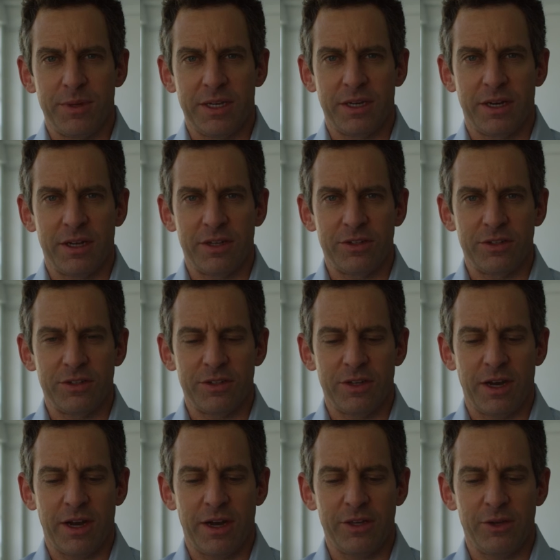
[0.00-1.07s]
because
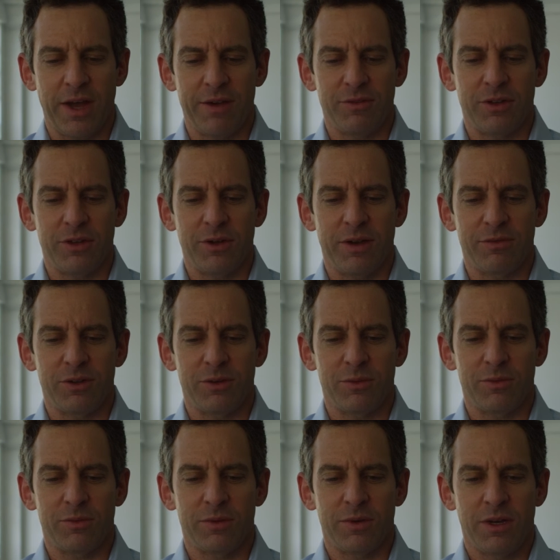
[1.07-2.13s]
uh, you, have to, you have to
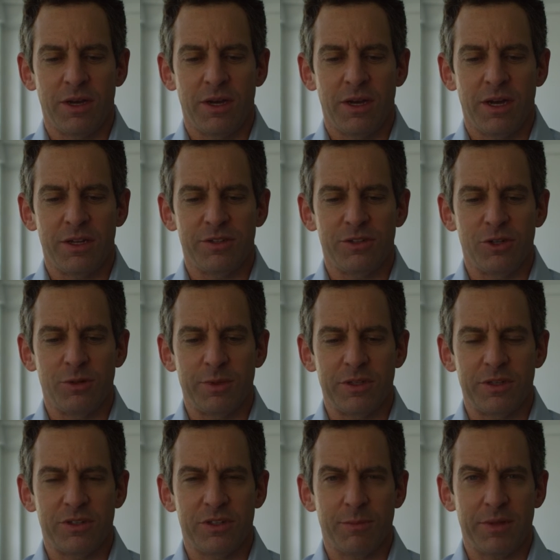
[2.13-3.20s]
assume that
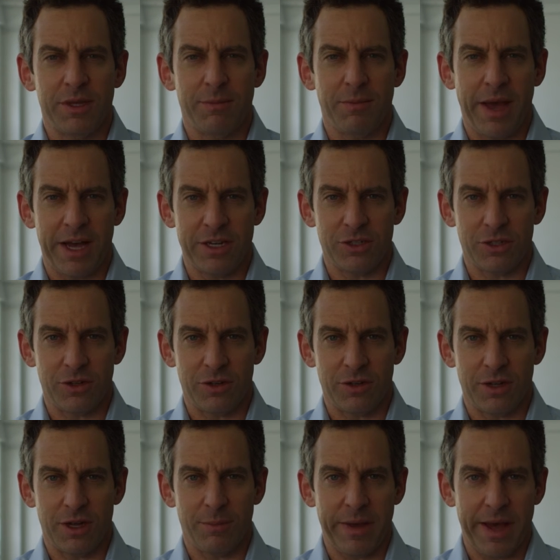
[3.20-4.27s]
there's something
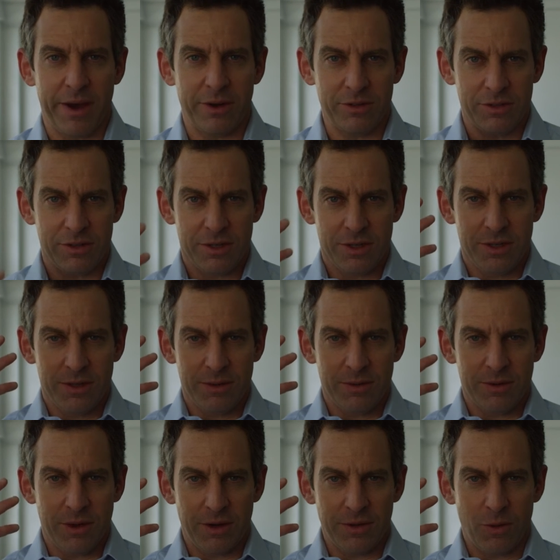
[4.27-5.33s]
magical about
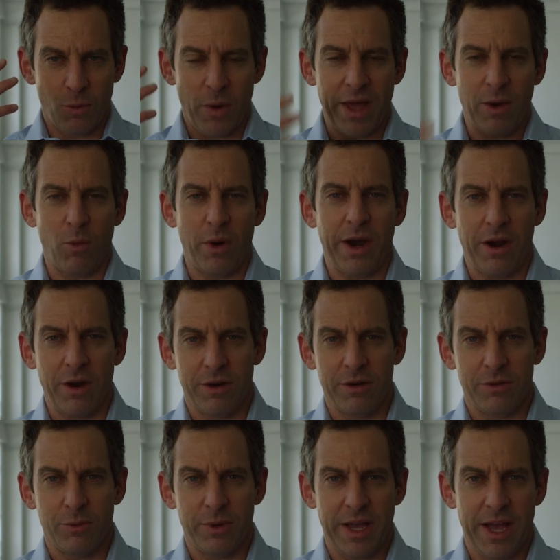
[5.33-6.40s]
uh, the wetware
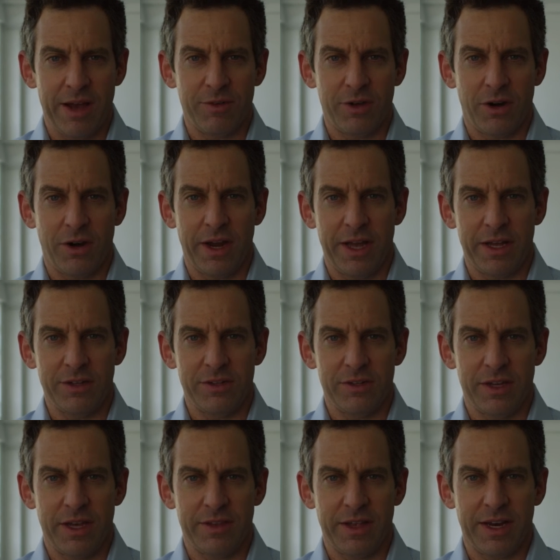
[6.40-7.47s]
we have in our heads
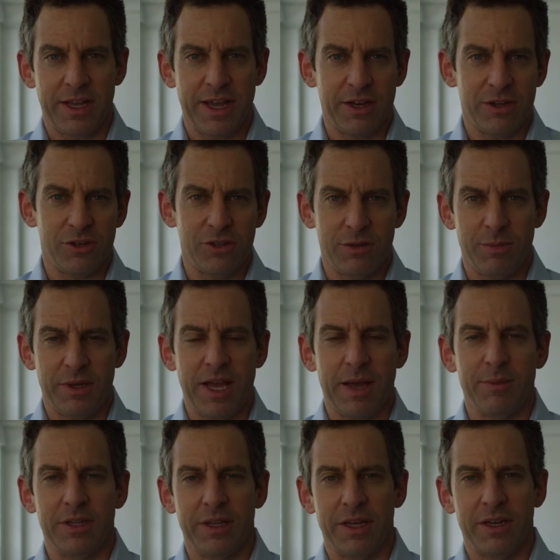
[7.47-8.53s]
and that it couldn't be
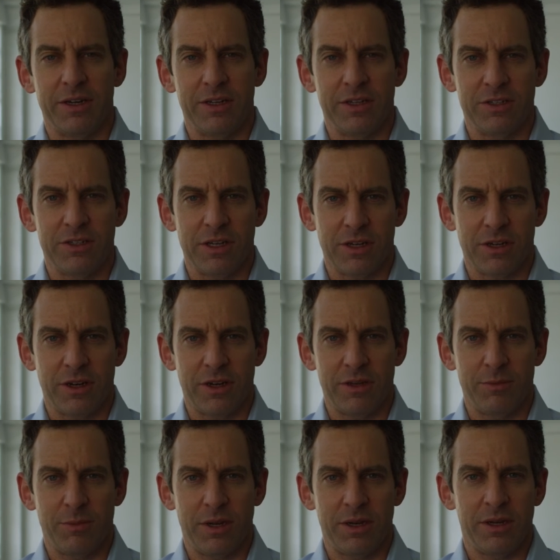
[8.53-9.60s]
emulated in silicon.
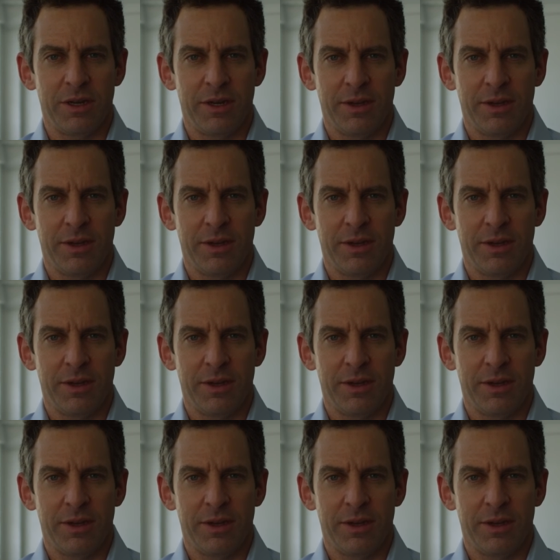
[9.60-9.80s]
But